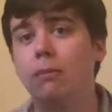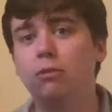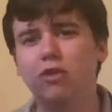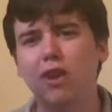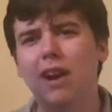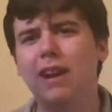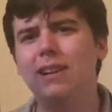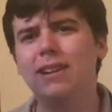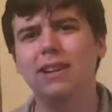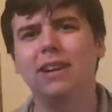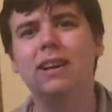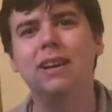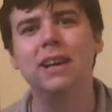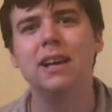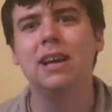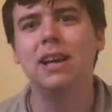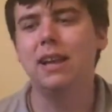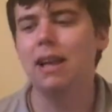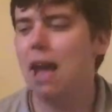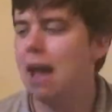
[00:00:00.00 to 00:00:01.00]
I'm trying to
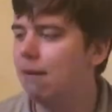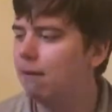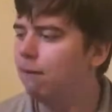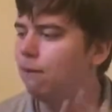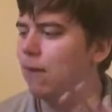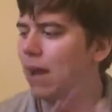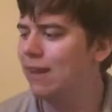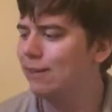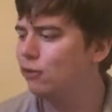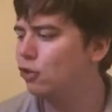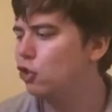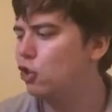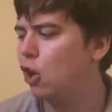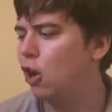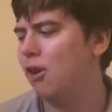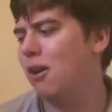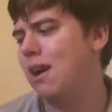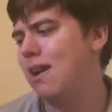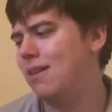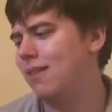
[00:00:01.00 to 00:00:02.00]

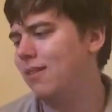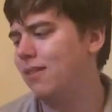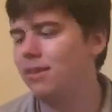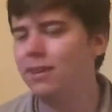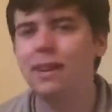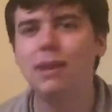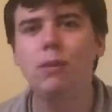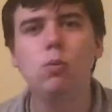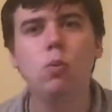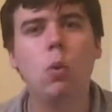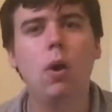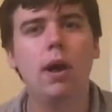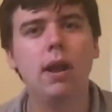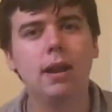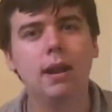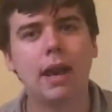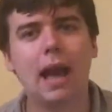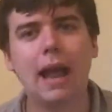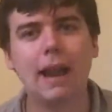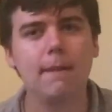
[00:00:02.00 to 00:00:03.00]
adventure and see
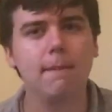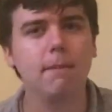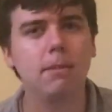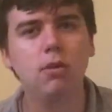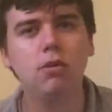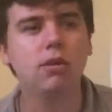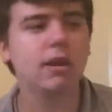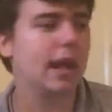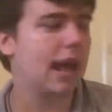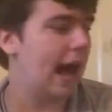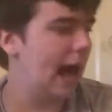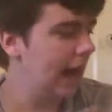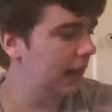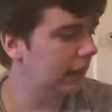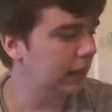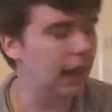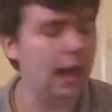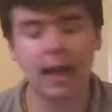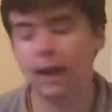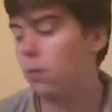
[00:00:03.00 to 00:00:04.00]
what kind of music I
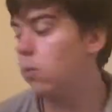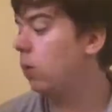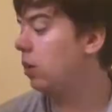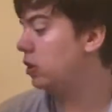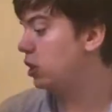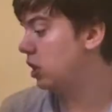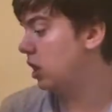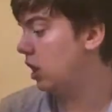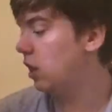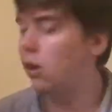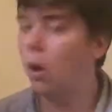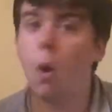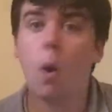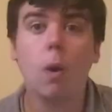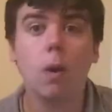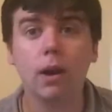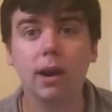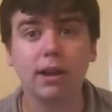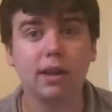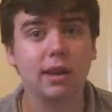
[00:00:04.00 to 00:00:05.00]
like, which these
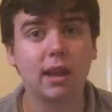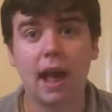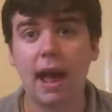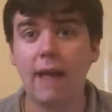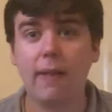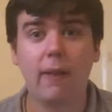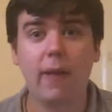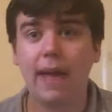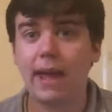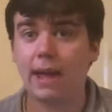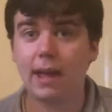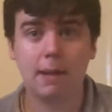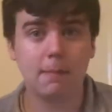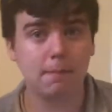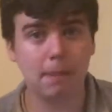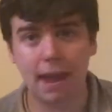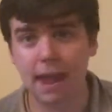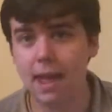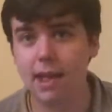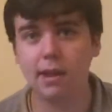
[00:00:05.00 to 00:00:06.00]
artists I like
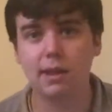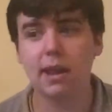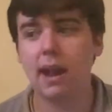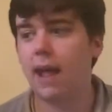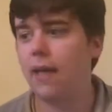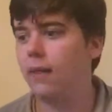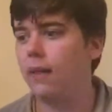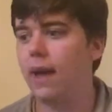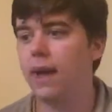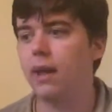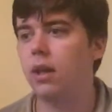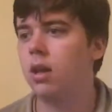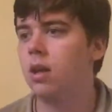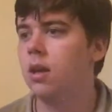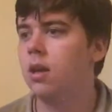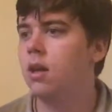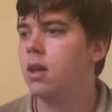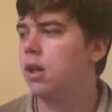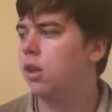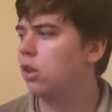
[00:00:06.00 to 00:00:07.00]
and bands that I like.
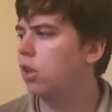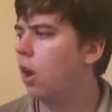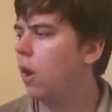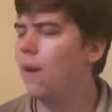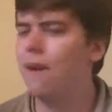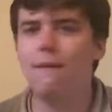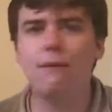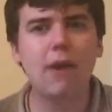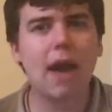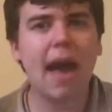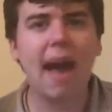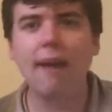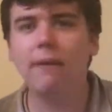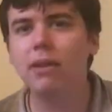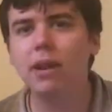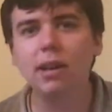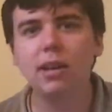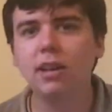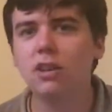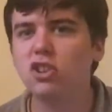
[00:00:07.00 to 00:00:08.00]
So if you
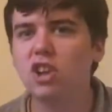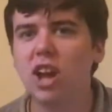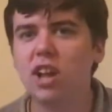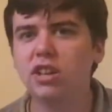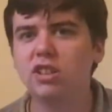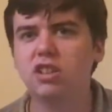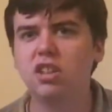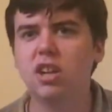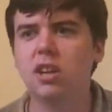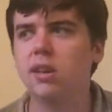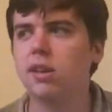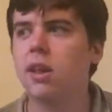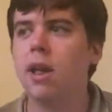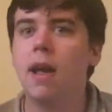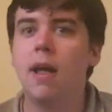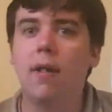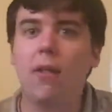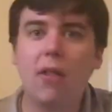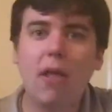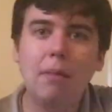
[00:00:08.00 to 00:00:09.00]
have any suggestions,
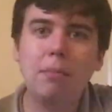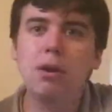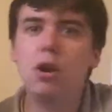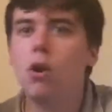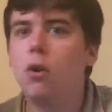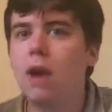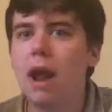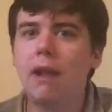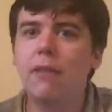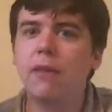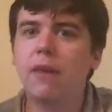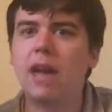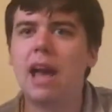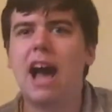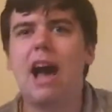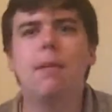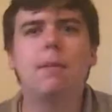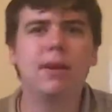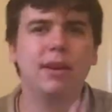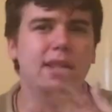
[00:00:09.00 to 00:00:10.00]
let me know down in the
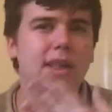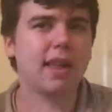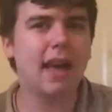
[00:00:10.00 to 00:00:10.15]
comments.